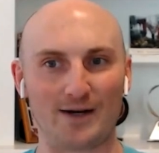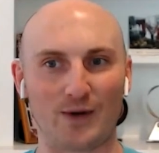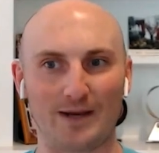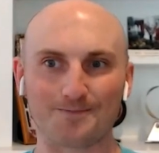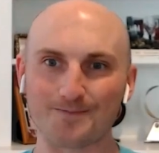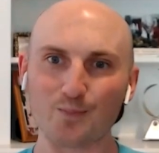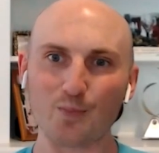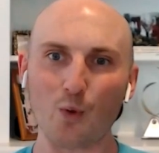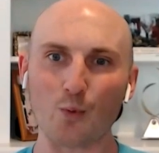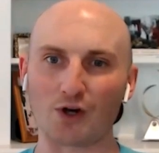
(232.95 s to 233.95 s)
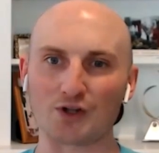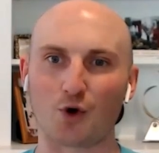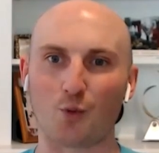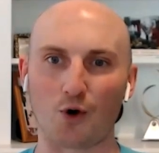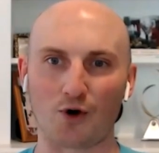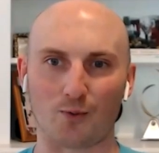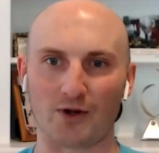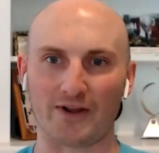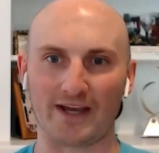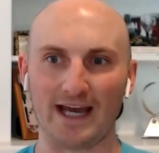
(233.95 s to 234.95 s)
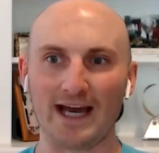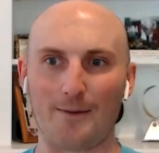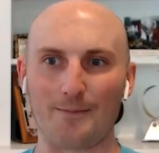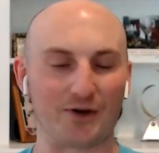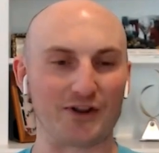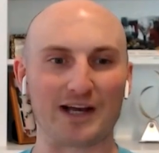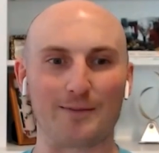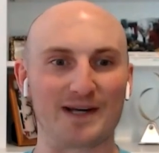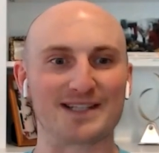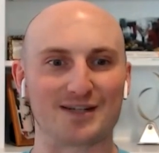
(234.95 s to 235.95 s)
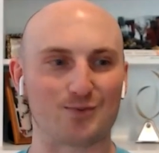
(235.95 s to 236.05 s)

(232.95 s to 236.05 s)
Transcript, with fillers: We We also weren't really building a business.